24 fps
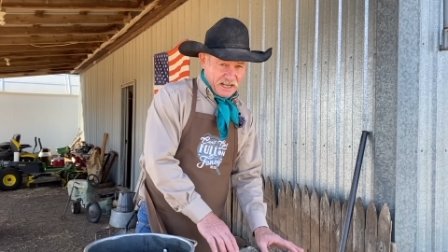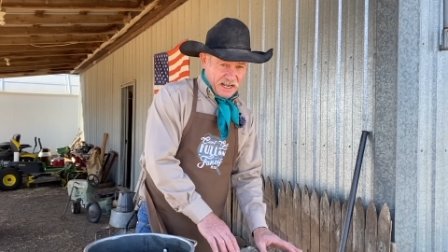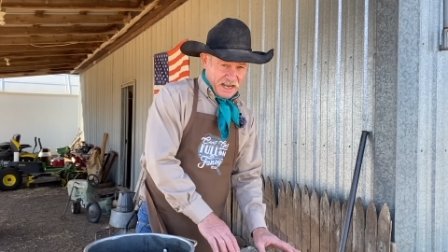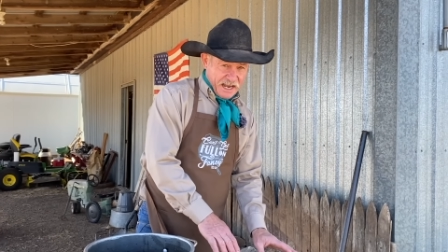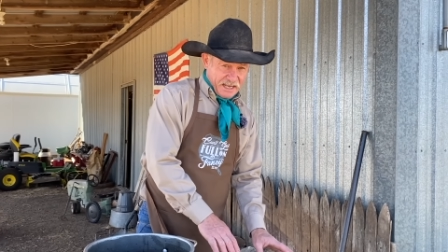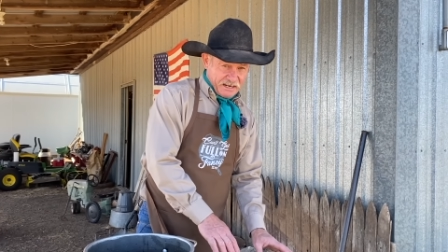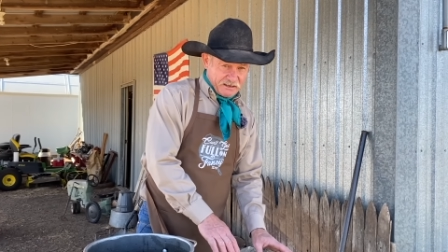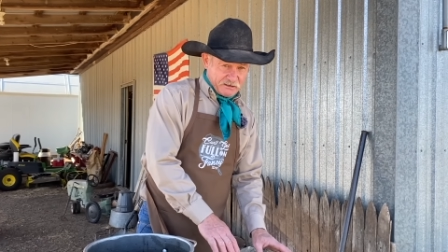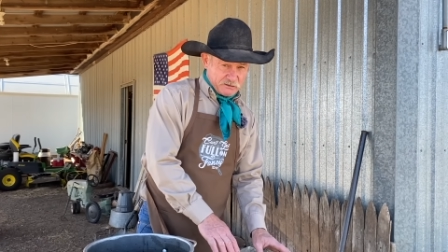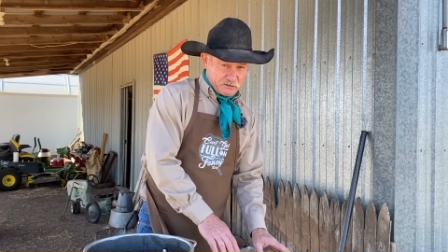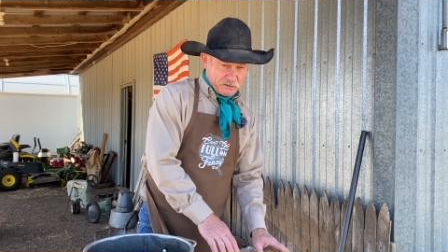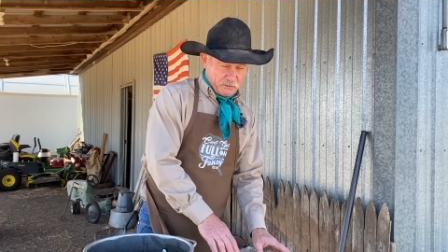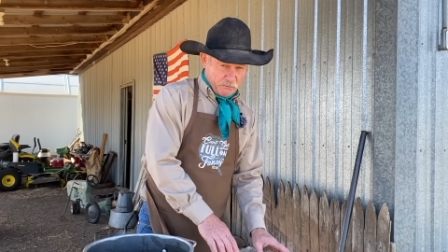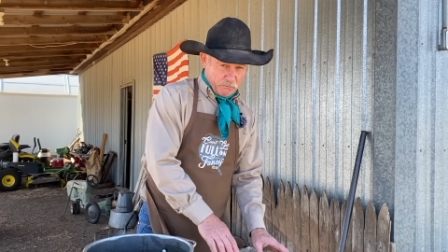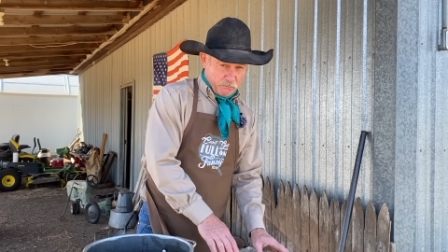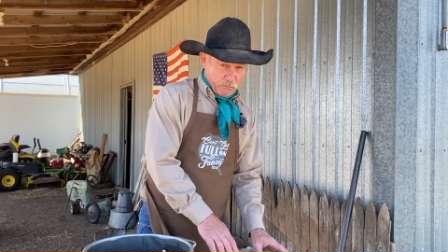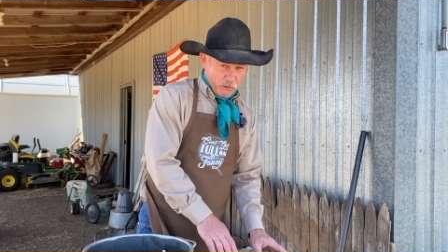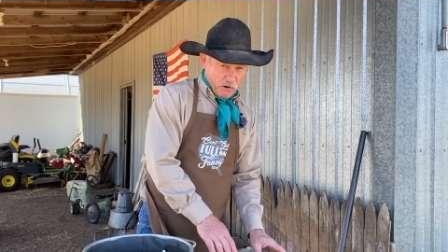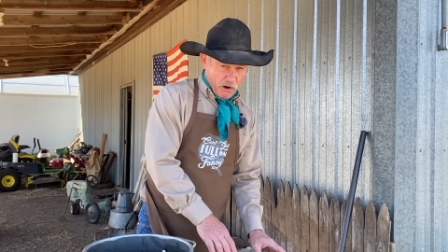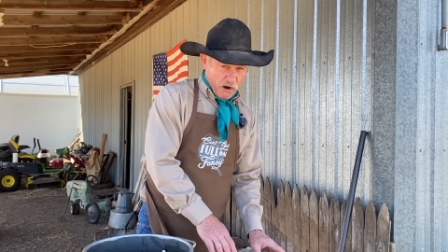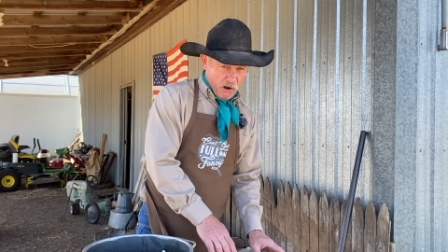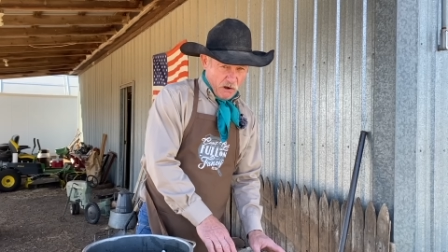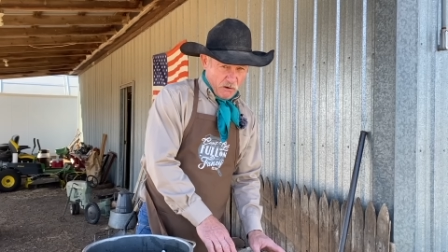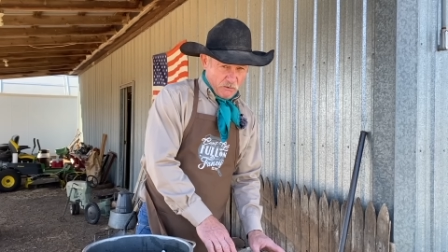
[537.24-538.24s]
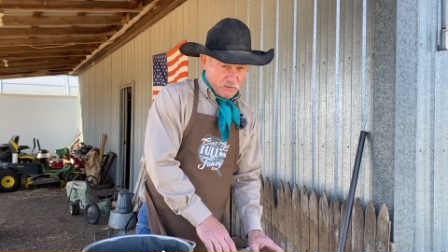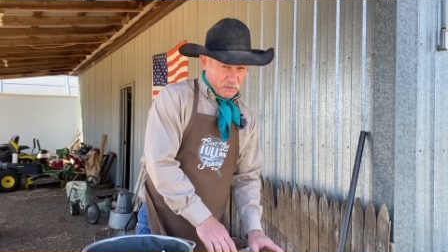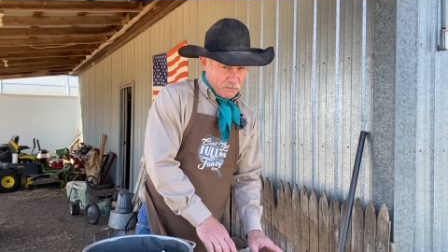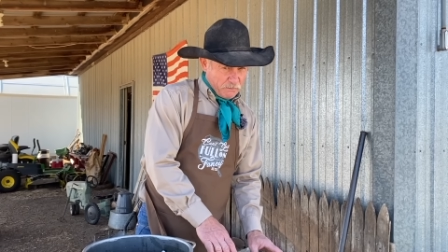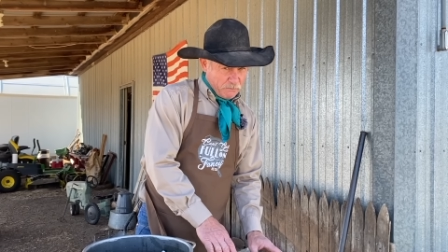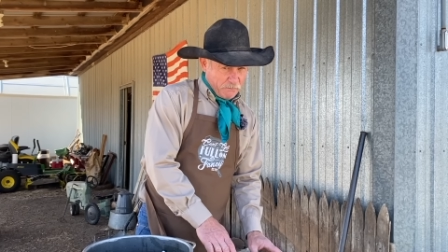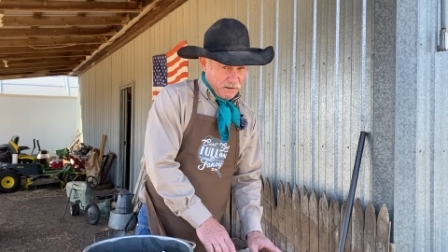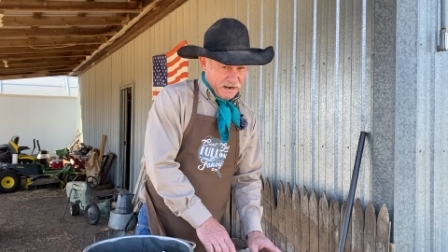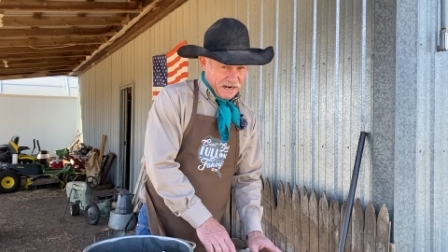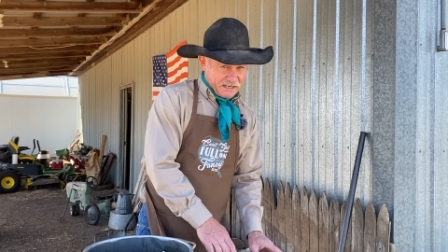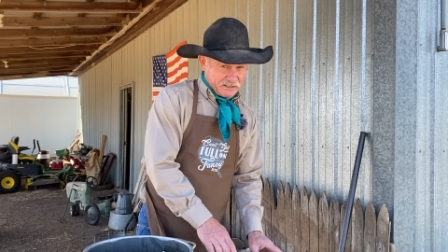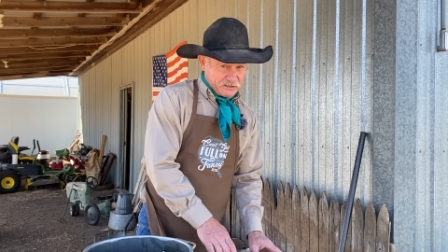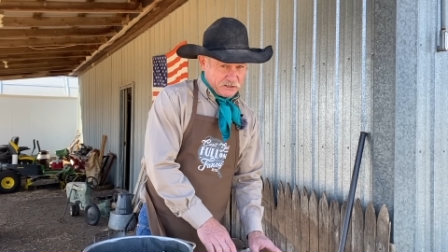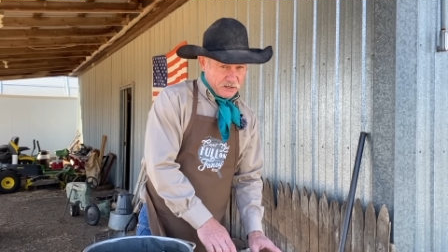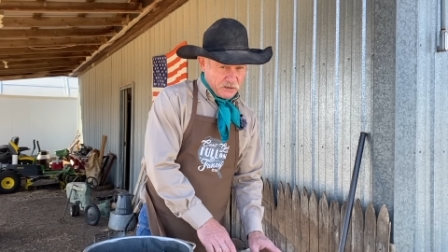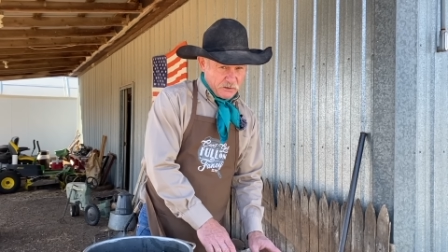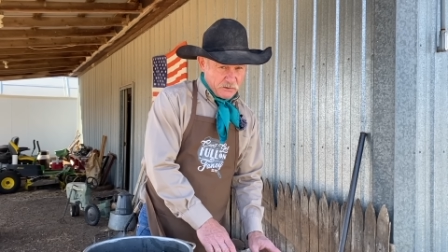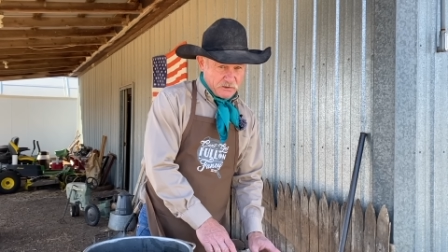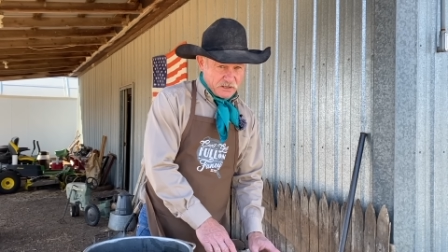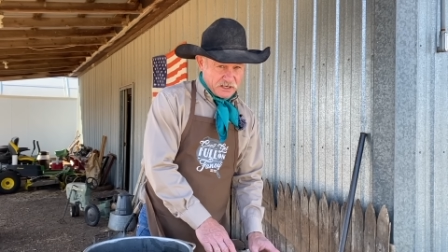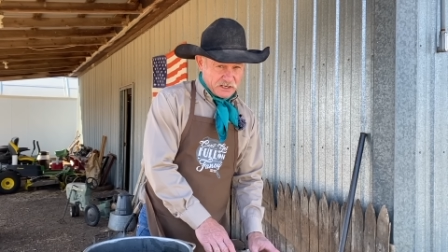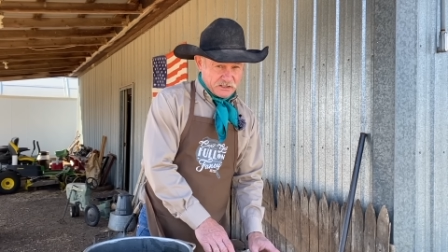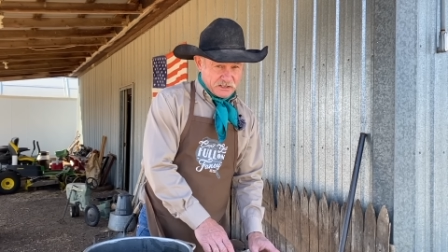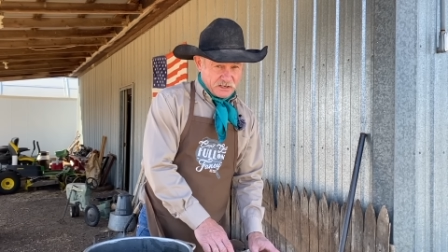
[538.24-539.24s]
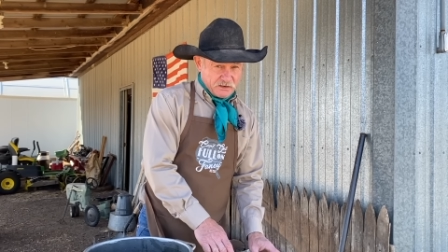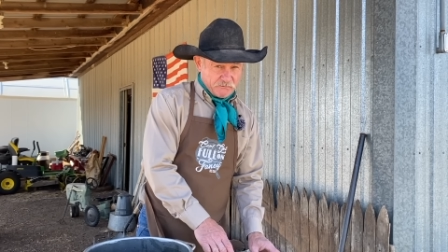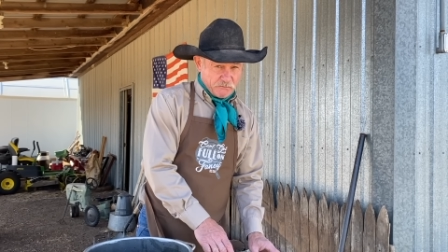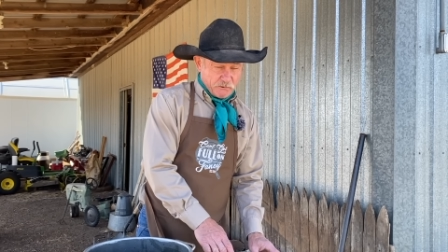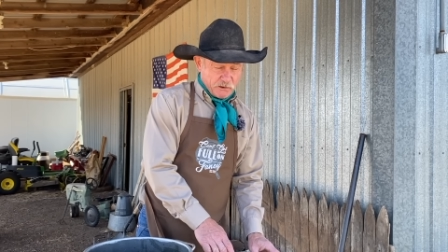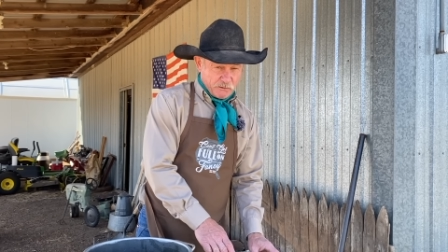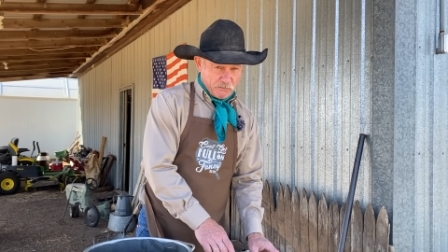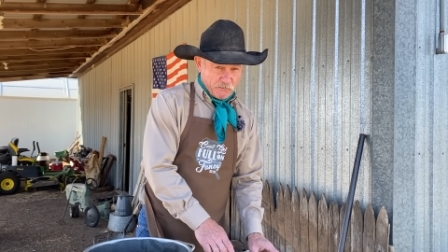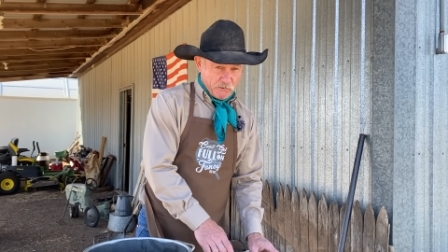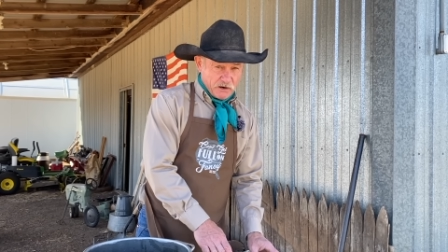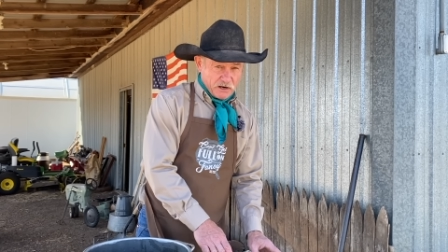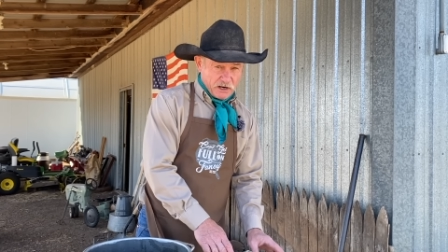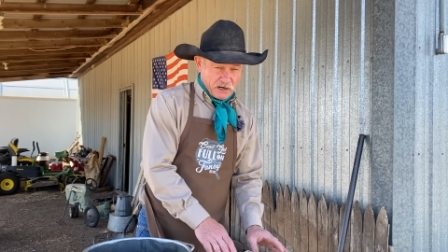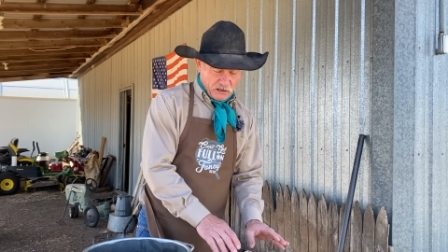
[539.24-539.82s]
of adding some broth back to this, if we run